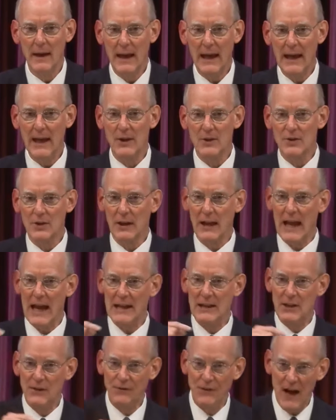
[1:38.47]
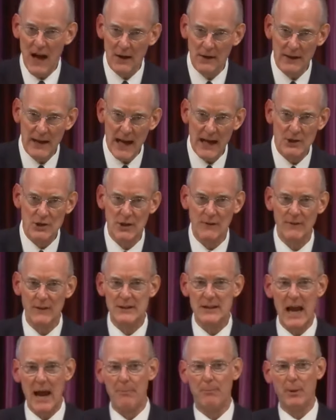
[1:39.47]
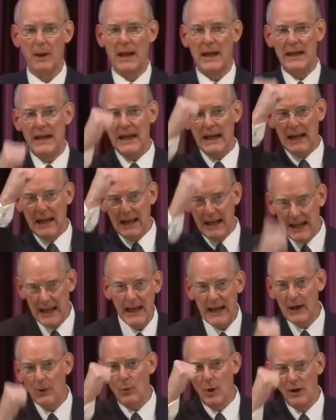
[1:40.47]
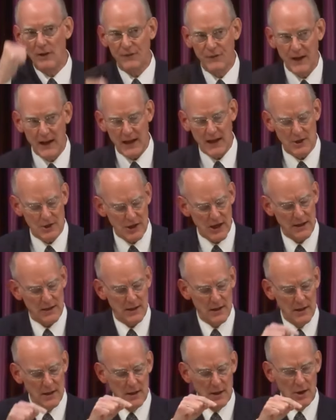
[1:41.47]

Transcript: he has laid the foundation of the temple and he will finish it.